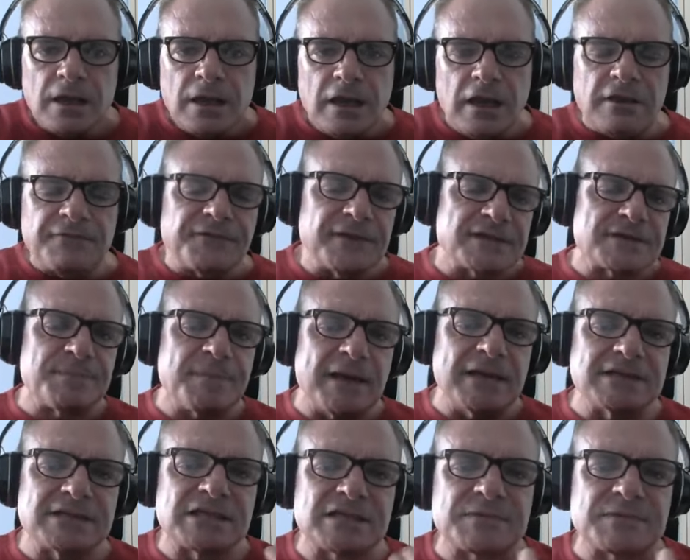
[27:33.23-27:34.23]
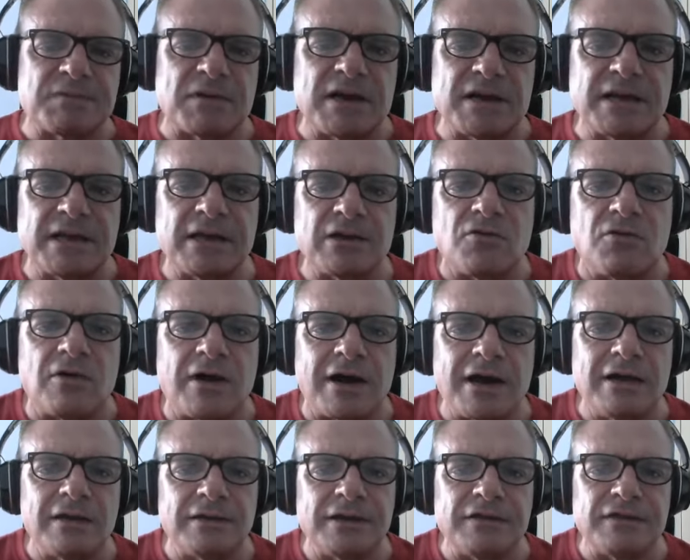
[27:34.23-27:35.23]
If it's been spreading
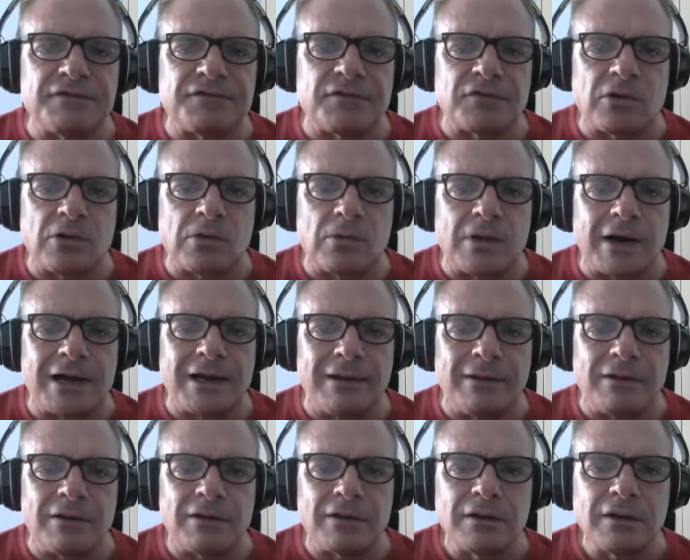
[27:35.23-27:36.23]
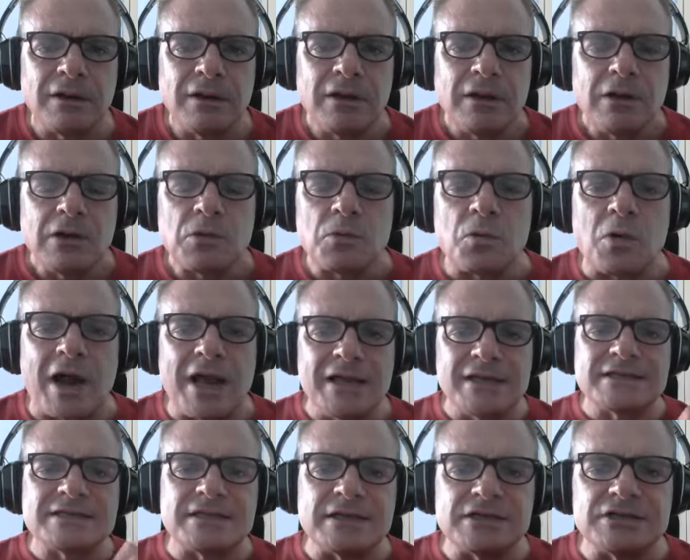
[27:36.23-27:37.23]
quietly for a while, why
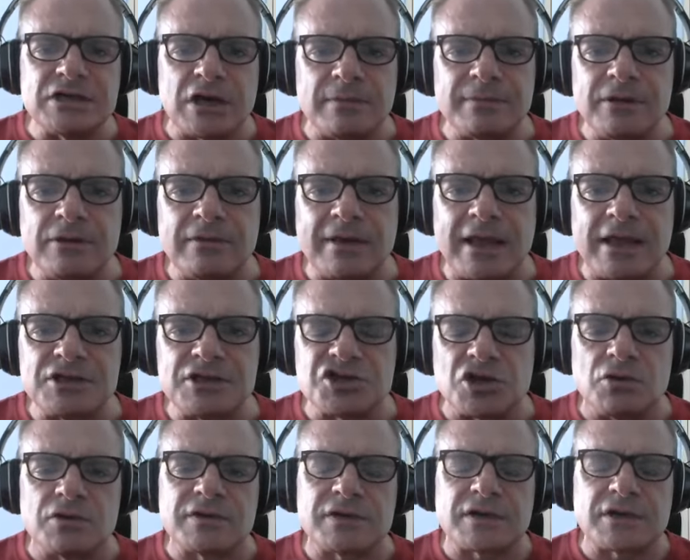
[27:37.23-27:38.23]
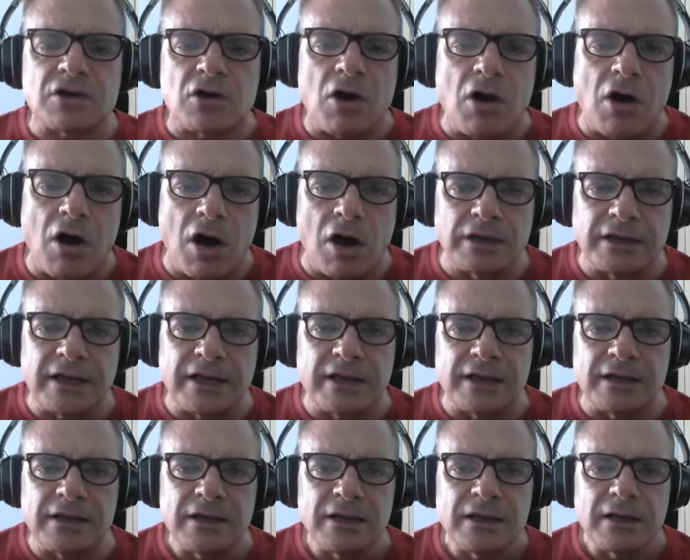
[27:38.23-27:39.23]
is the WHO calling
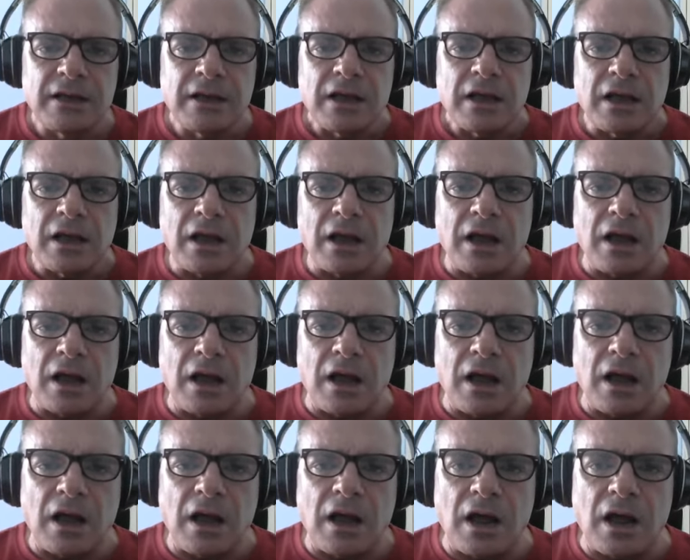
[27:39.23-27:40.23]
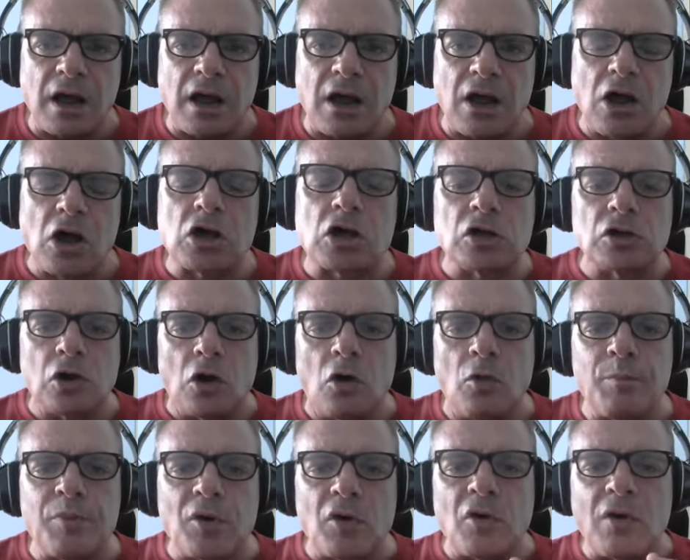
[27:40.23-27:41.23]
it a
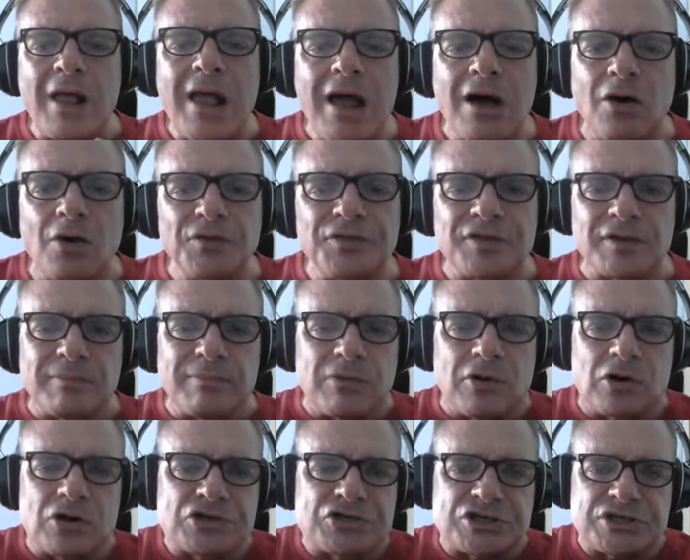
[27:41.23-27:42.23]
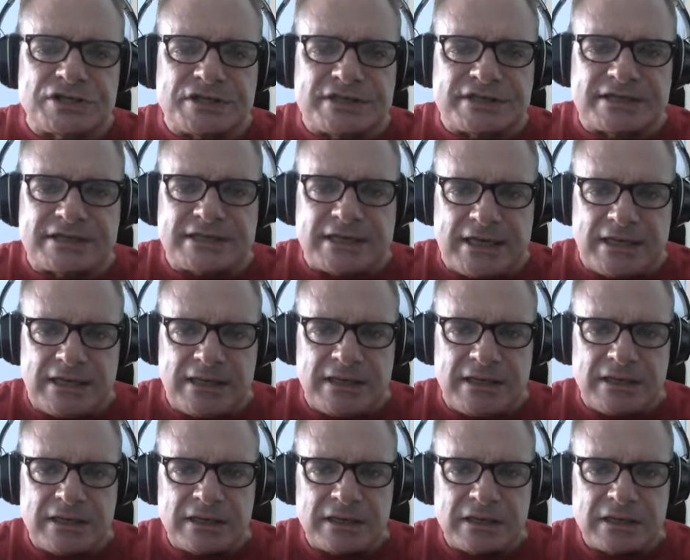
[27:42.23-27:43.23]
global health emergency?
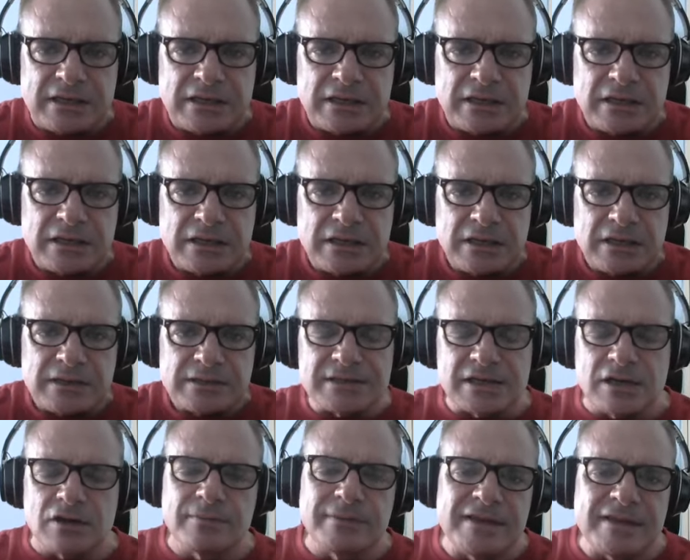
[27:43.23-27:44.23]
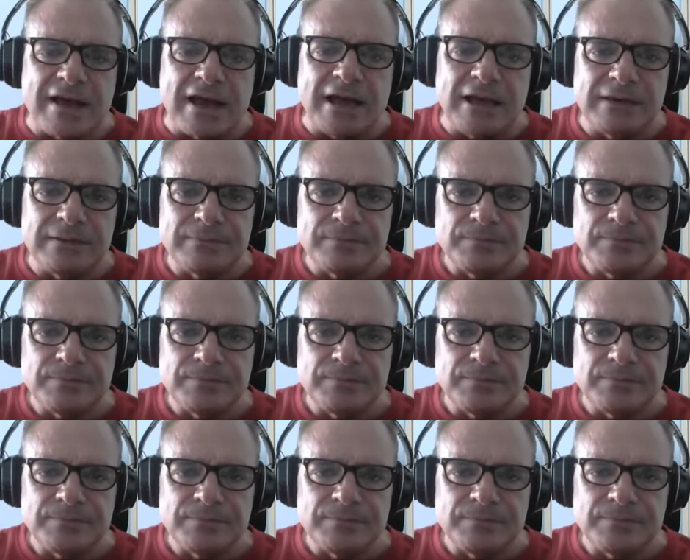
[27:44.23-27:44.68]
Tell me that.